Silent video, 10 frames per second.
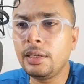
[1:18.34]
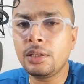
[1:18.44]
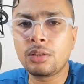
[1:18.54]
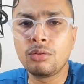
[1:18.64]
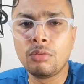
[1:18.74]

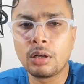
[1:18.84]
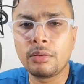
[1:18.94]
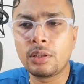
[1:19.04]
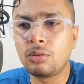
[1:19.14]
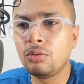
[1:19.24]
least two
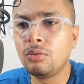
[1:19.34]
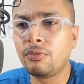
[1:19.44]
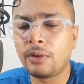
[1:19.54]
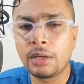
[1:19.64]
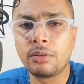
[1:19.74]
hundred to
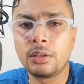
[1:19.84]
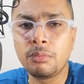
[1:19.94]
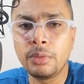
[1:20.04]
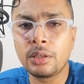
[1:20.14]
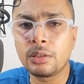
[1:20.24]
five
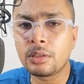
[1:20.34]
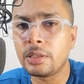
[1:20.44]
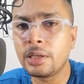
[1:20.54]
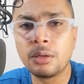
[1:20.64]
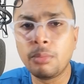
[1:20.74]
hundred meters
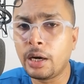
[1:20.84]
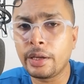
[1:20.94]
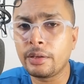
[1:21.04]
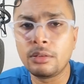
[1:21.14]
nearby,